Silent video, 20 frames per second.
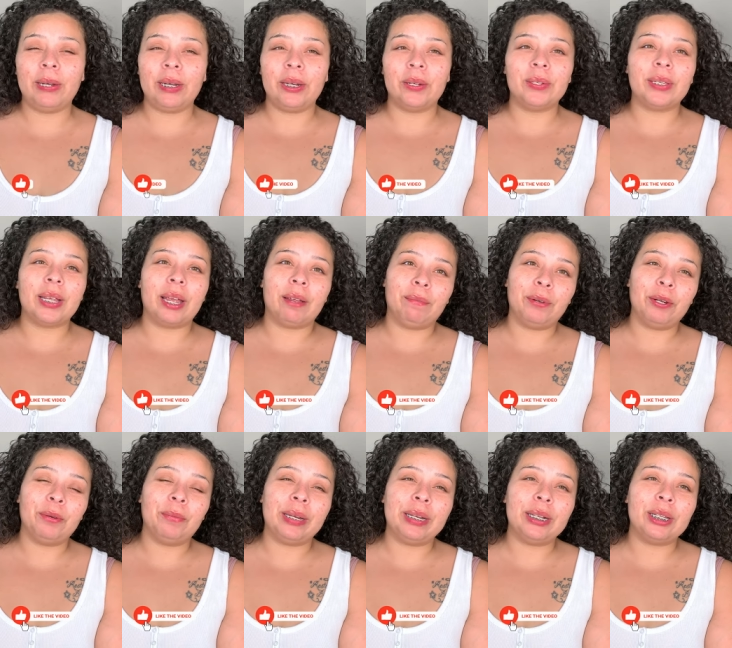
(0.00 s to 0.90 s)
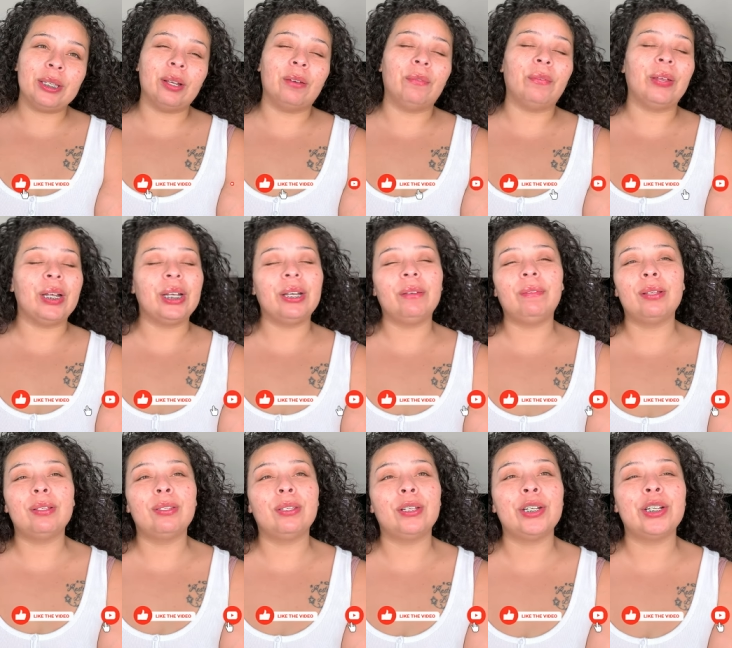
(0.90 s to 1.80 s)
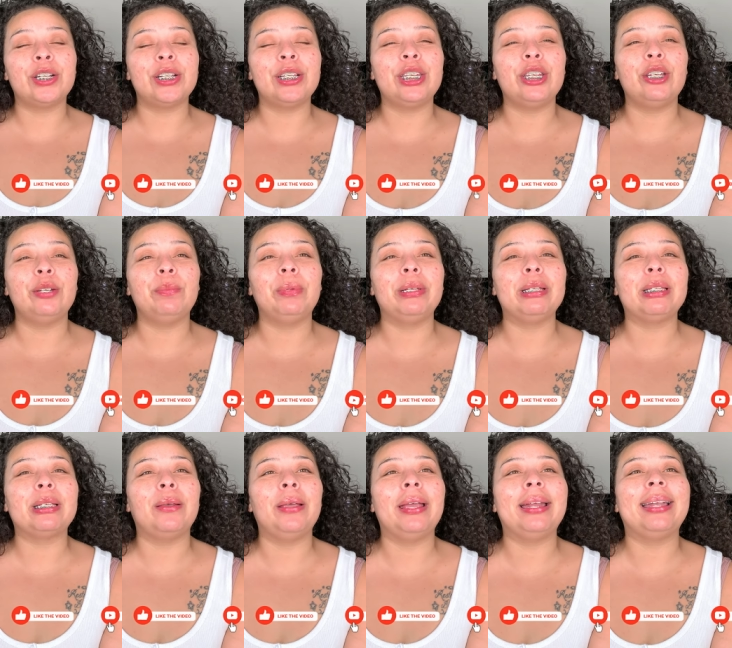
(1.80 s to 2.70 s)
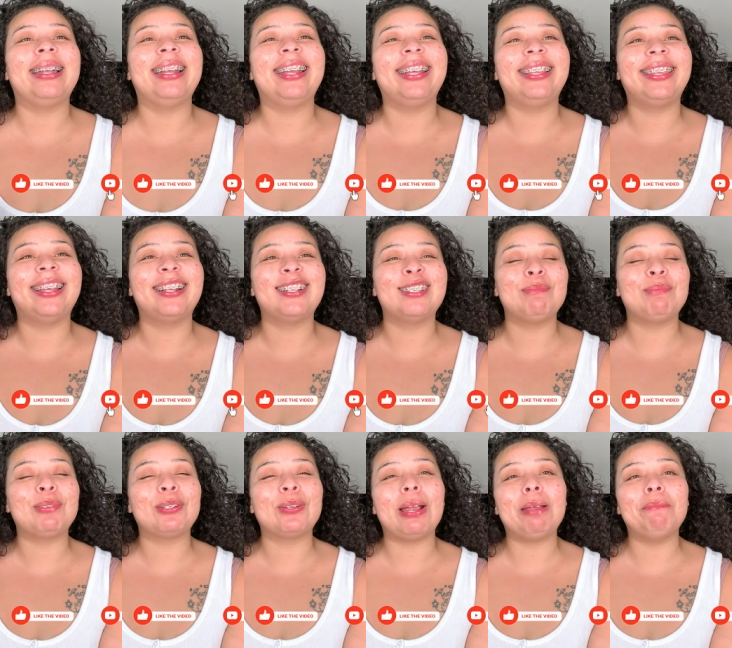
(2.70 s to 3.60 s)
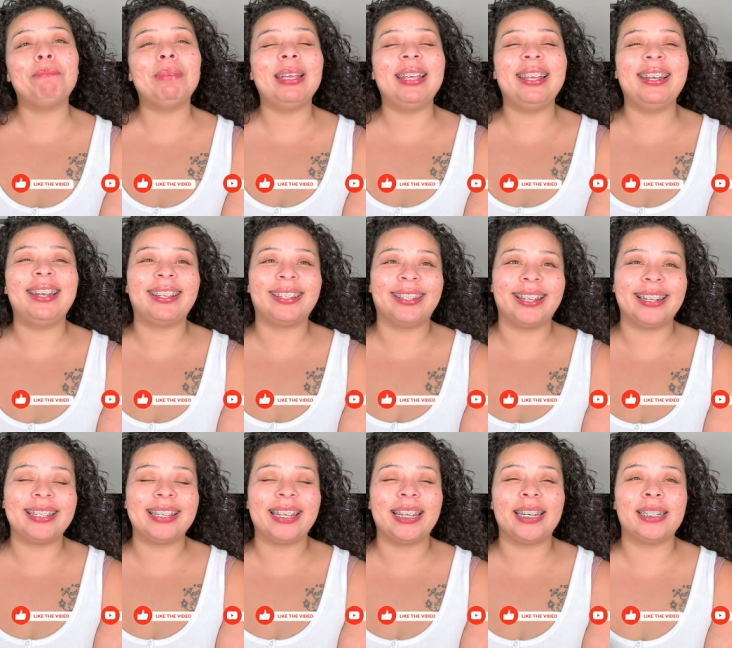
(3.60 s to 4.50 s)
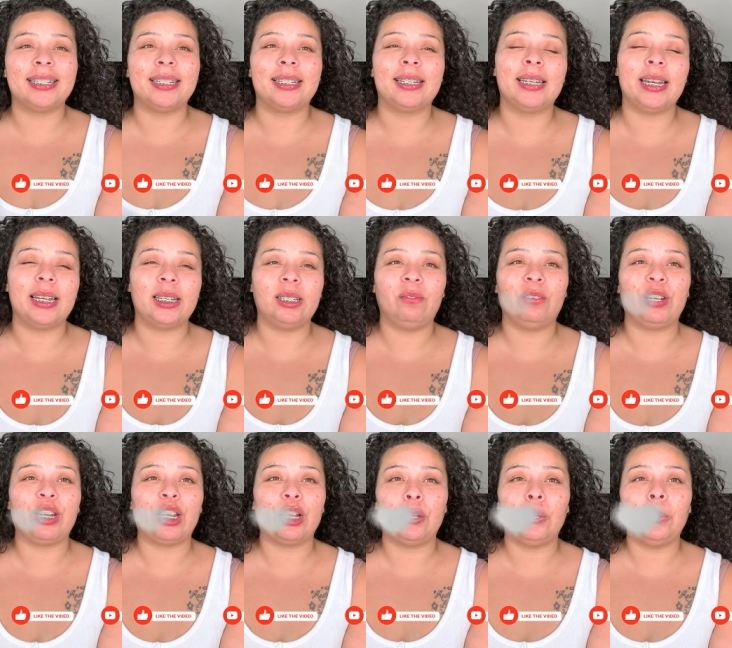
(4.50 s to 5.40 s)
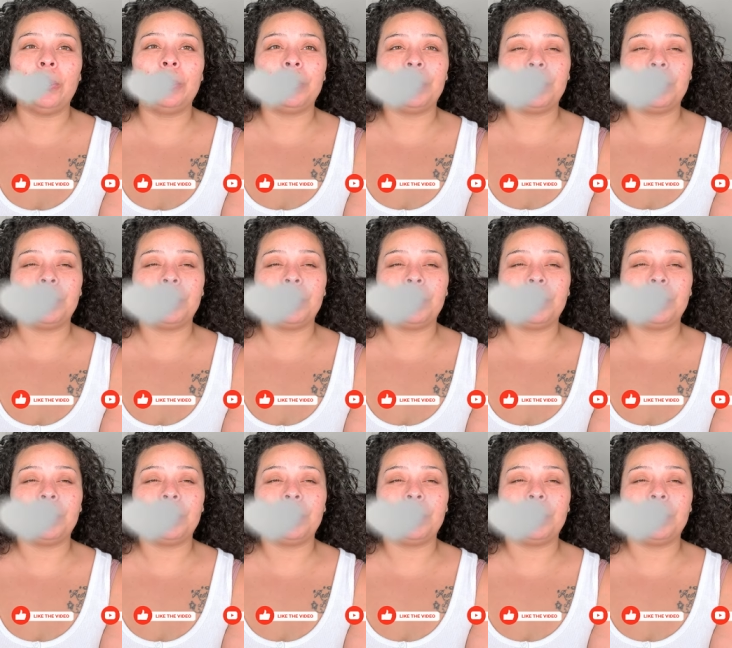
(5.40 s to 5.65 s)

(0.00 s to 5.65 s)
videos every week, so if any of those interest you, please go ahead and hit that subscribe button and let's get into today's video.